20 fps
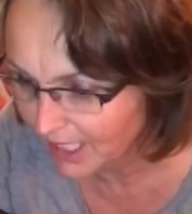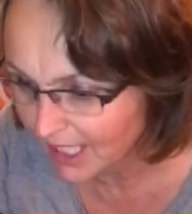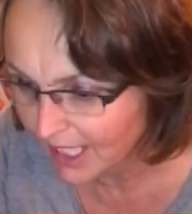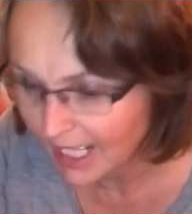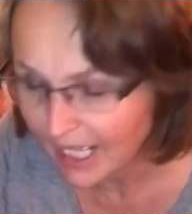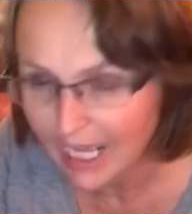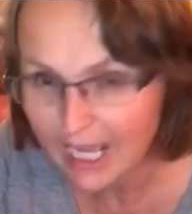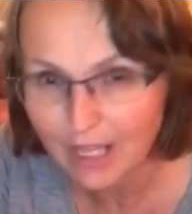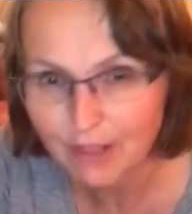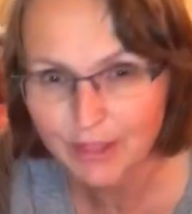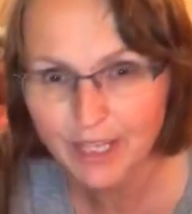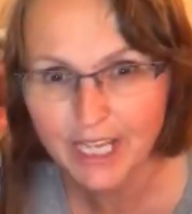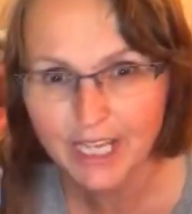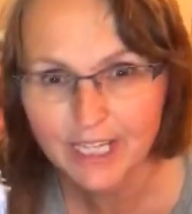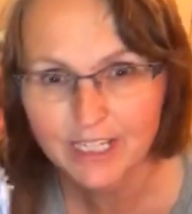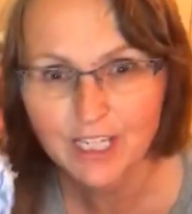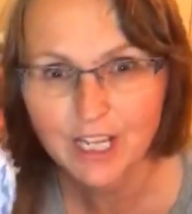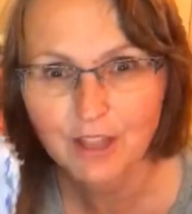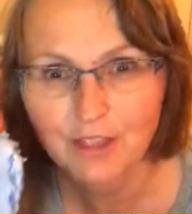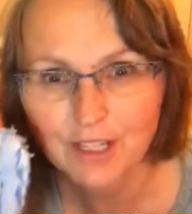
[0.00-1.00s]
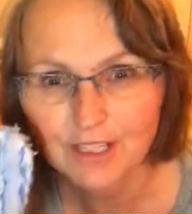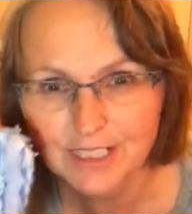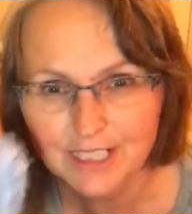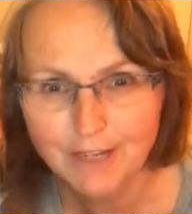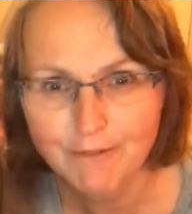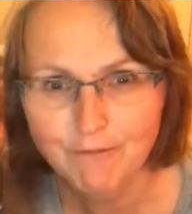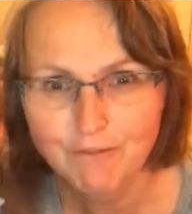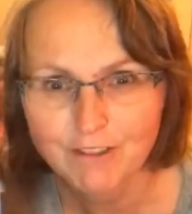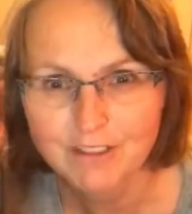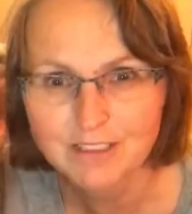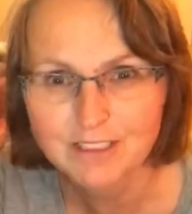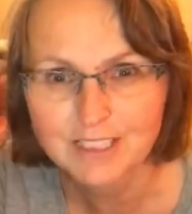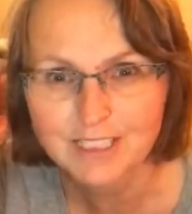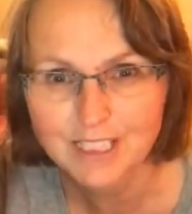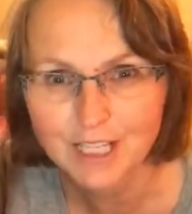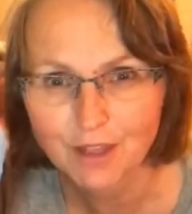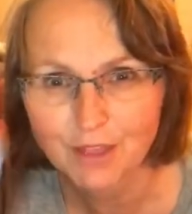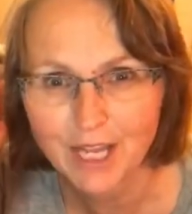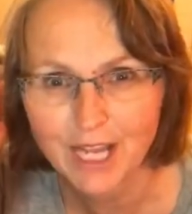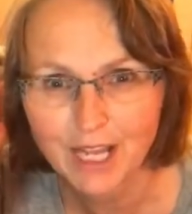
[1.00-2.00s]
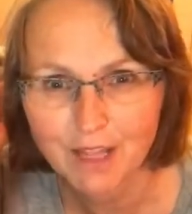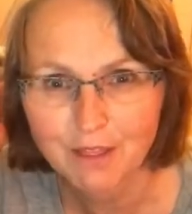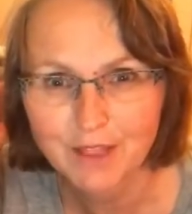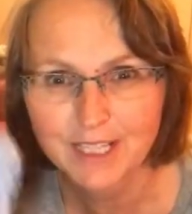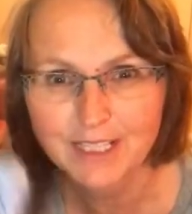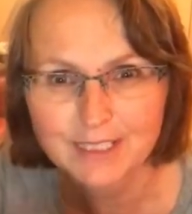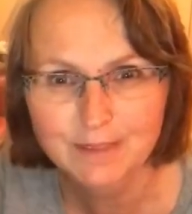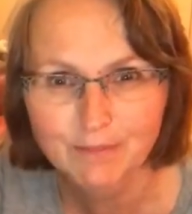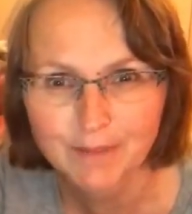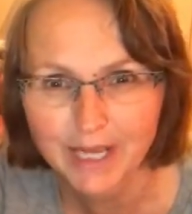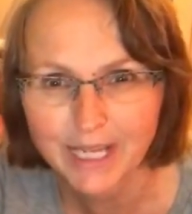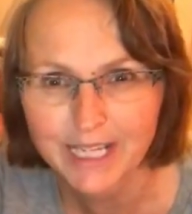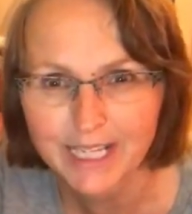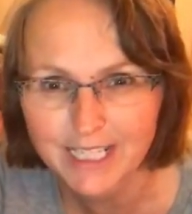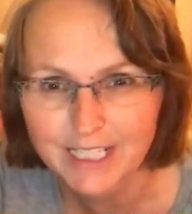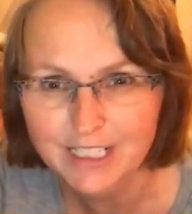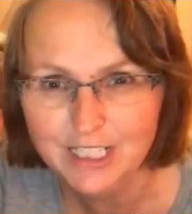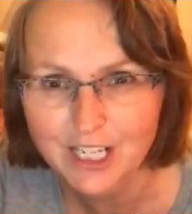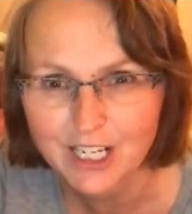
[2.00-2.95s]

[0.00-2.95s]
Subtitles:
and then the difference that this made,